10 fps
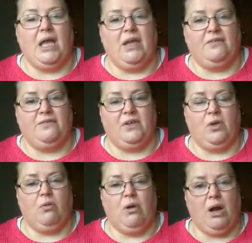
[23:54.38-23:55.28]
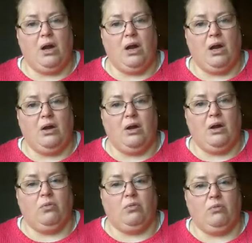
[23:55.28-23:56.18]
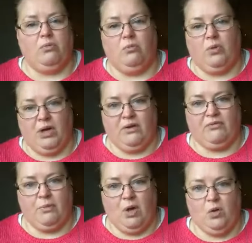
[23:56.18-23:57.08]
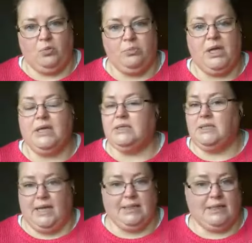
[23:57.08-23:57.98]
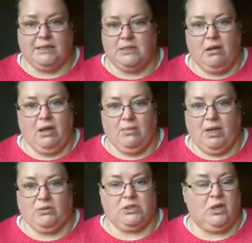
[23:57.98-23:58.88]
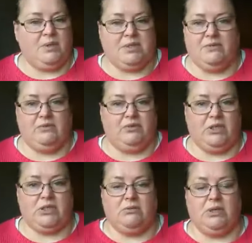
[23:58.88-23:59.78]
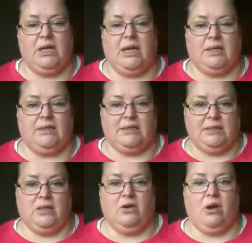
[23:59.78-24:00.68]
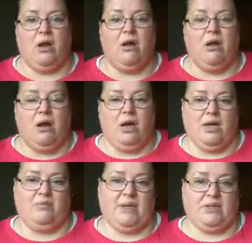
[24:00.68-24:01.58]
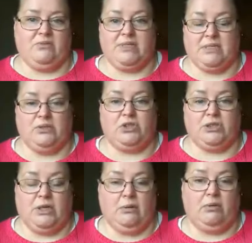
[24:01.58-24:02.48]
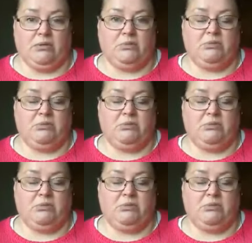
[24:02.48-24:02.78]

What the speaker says: if you are working from home, take that time out. I'm a devil for not doing it, and this year I have made a resolution that I'm going to